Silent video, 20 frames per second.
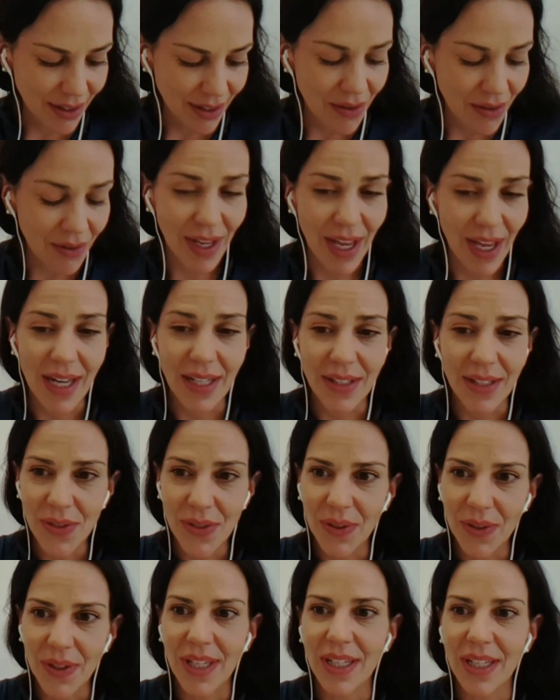all get
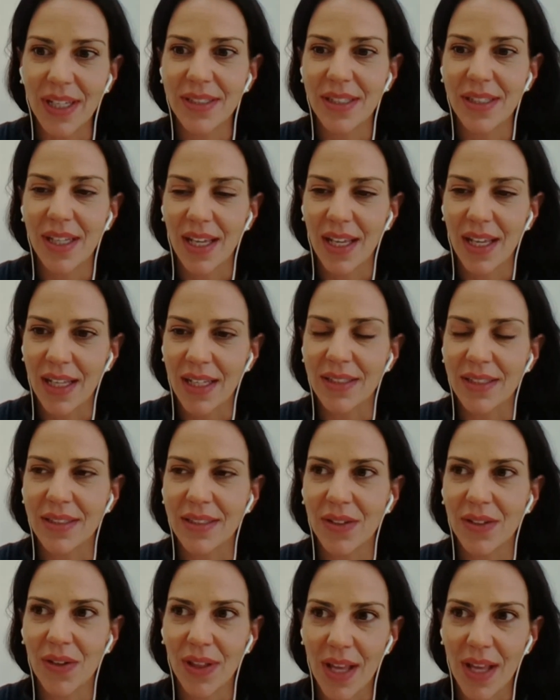into it
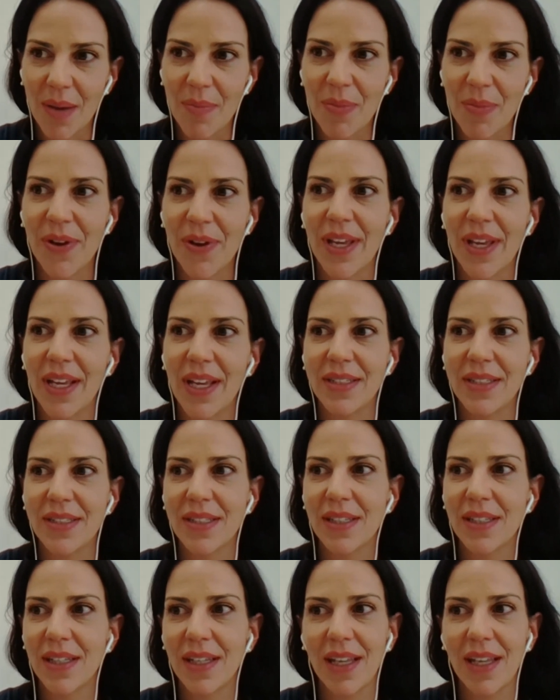and
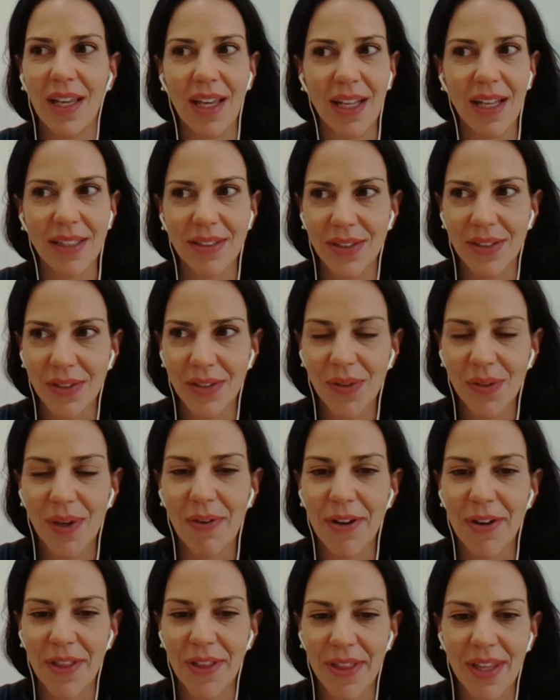collaborate and do
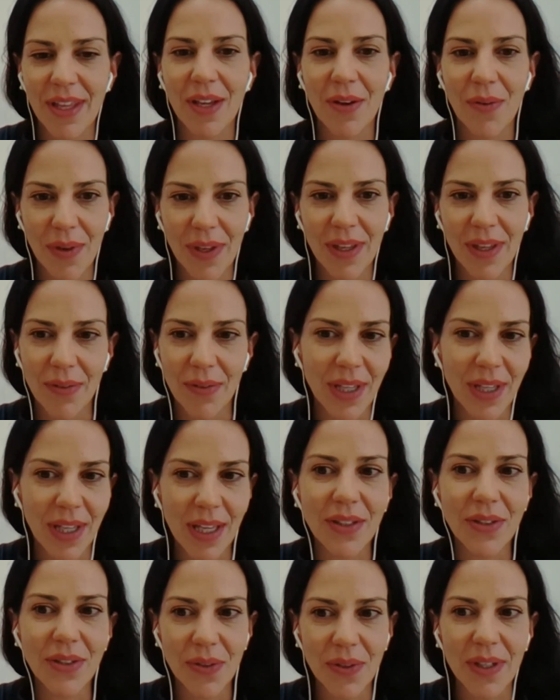our thing, we
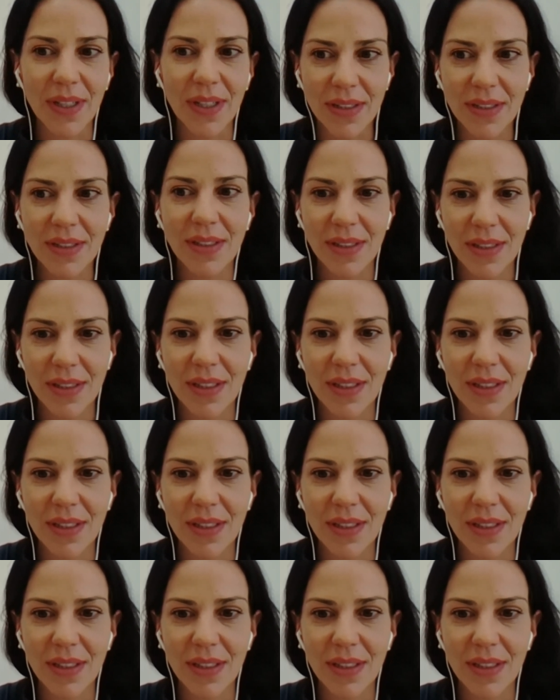can do it.